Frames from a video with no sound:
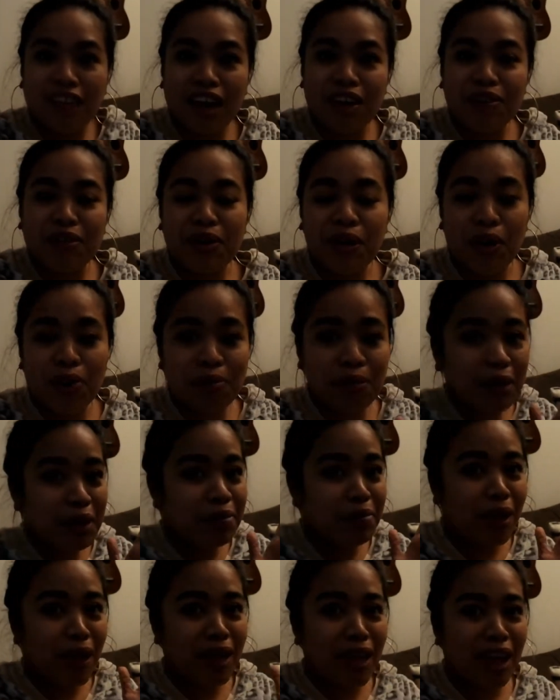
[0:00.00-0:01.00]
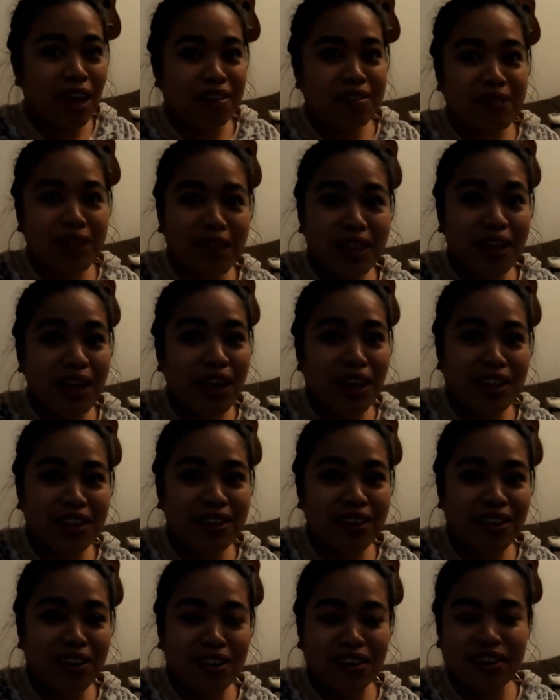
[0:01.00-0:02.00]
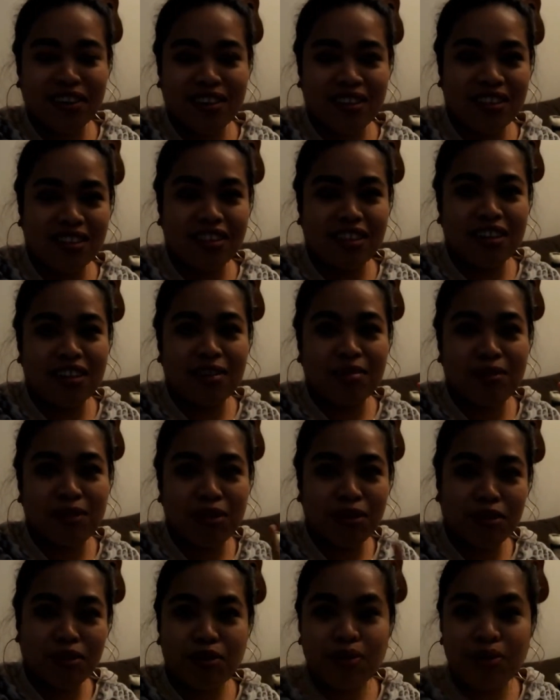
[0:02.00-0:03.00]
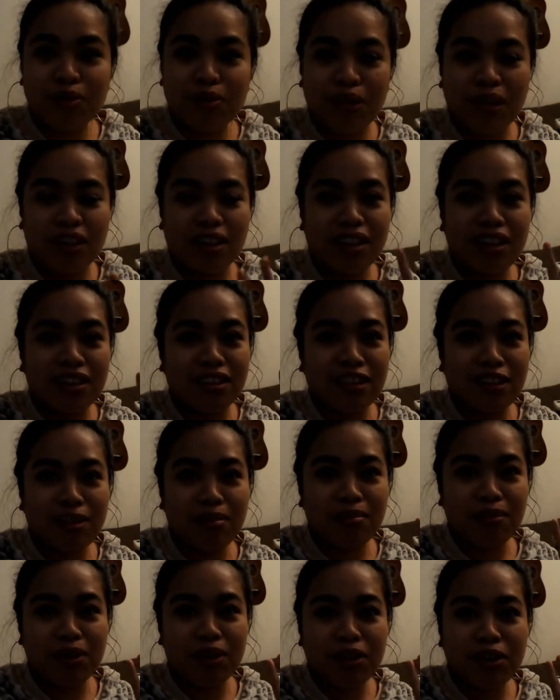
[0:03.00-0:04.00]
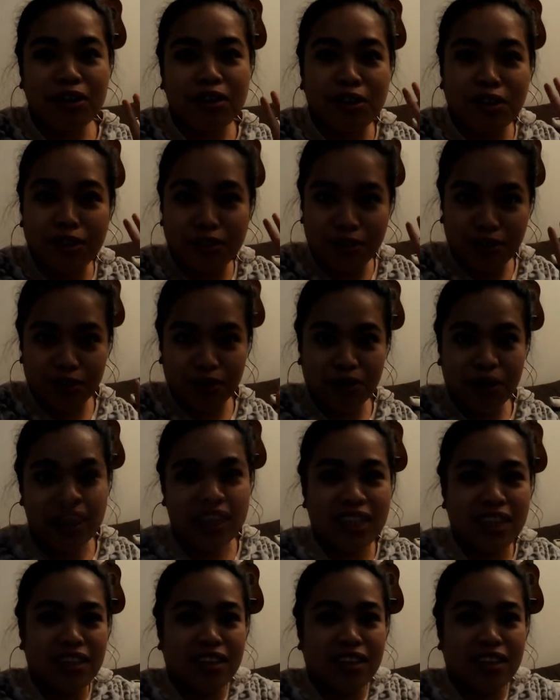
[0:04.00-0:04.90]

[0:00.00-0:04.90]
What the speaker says: I will open my advent calendar, the number 2 and then the number 3.